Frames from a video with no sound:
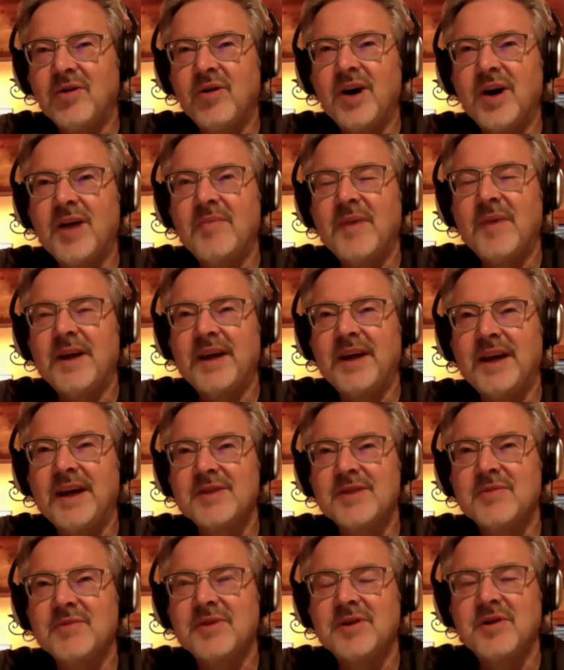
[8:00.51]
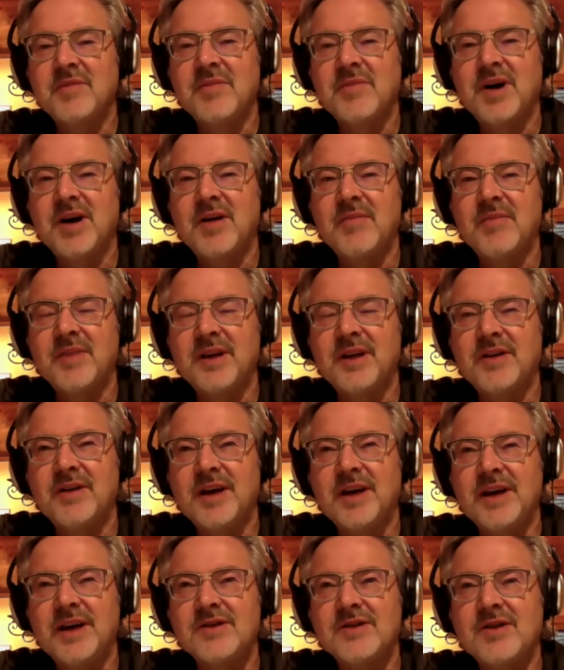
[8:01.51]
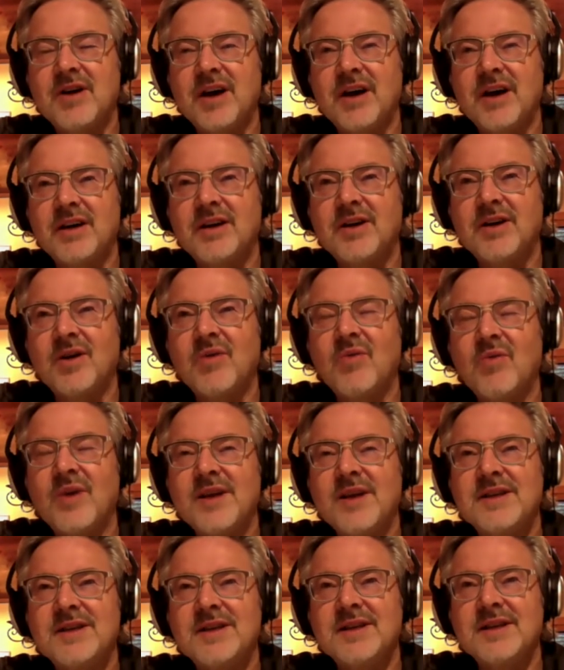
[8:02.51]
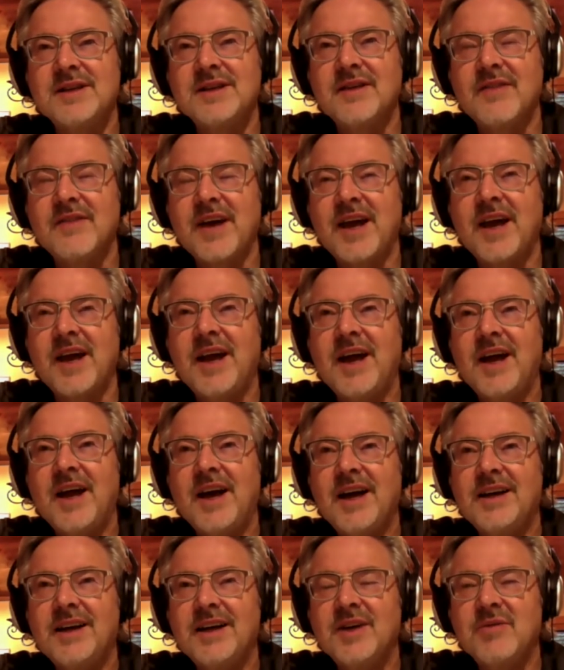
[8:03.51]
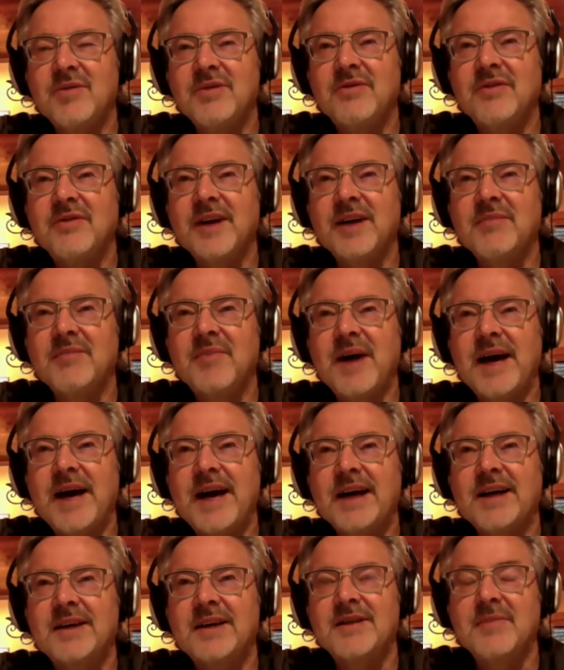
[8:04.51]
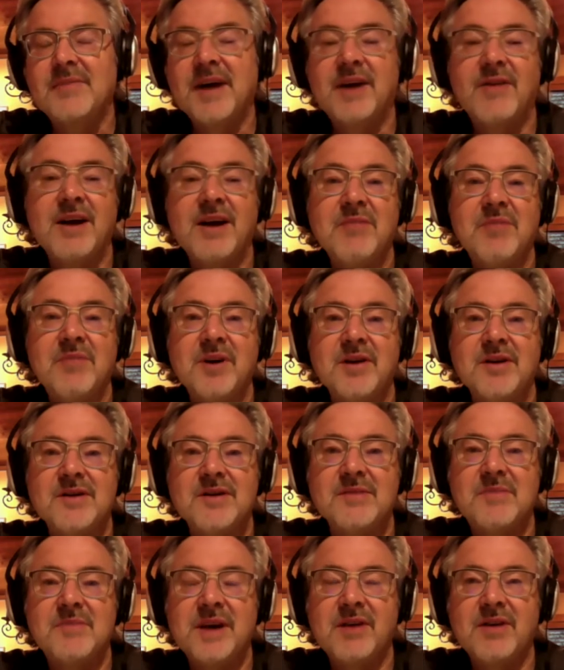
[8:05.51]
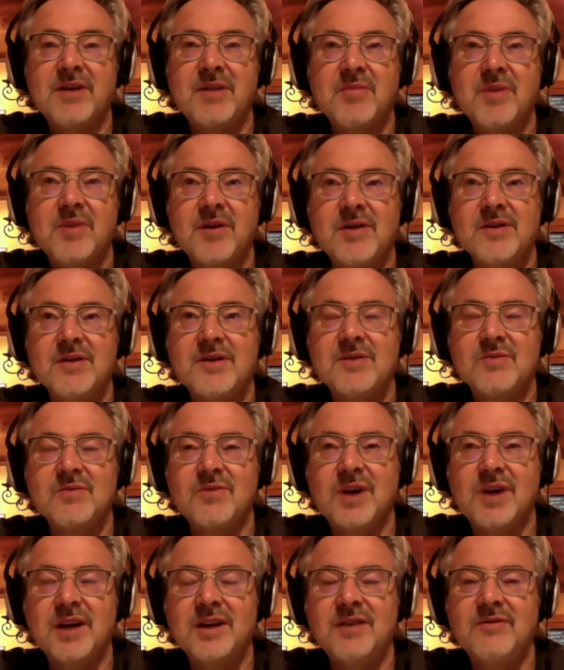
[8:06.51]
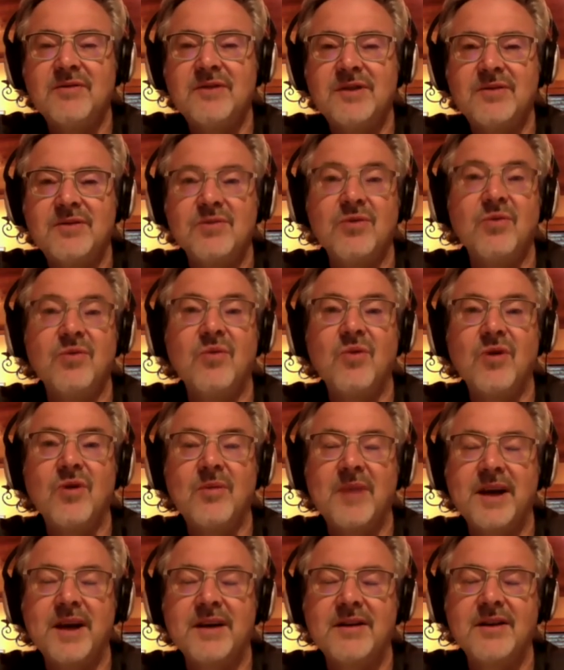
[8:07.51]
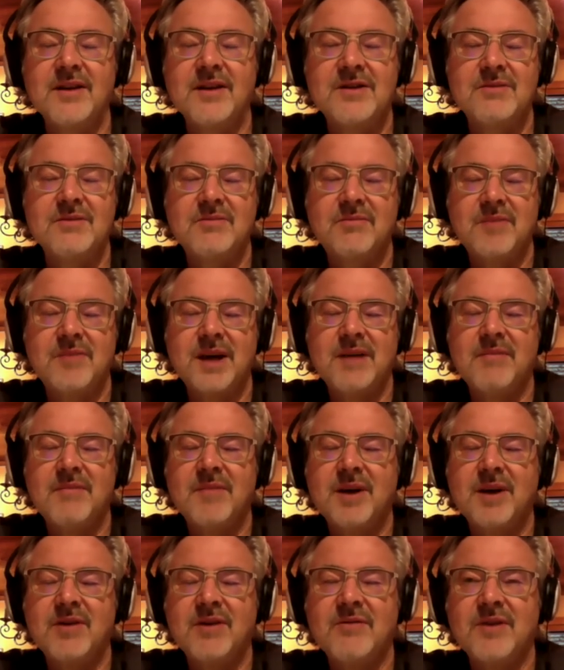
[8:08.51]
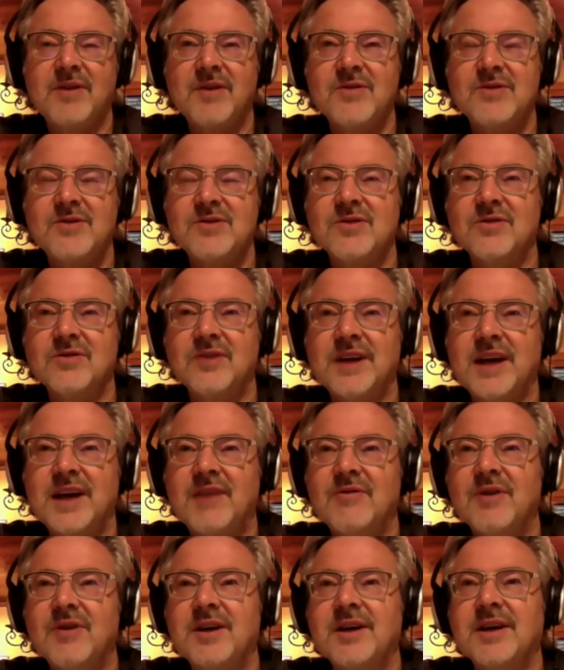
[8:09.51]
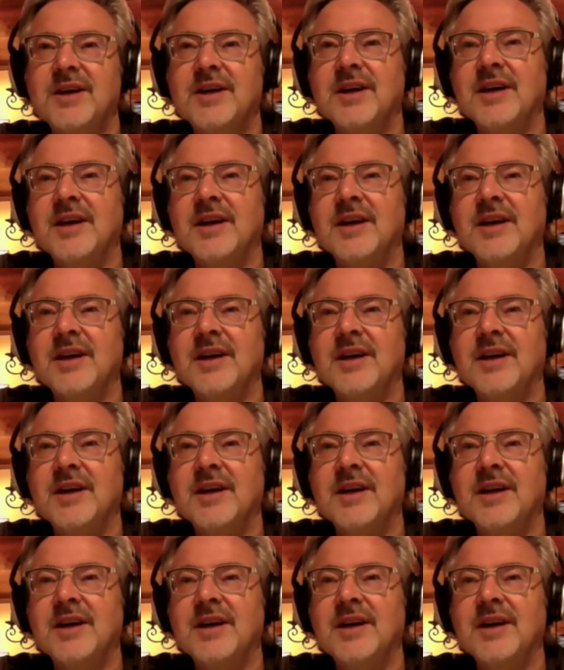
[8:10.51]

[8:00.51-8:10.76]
up, I guess, with your mom and you guys not, wasting stuff. I kind of reflect back to my grandparents. My grandparents lived through the war. My grandfather served in Africa,